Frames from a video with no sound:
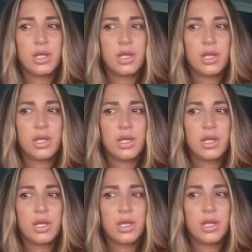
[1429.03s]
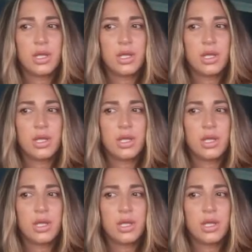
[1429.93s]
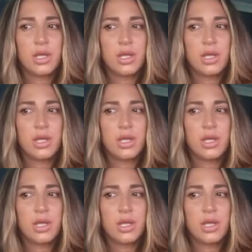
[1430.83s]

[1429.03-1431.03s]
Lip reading: and in town.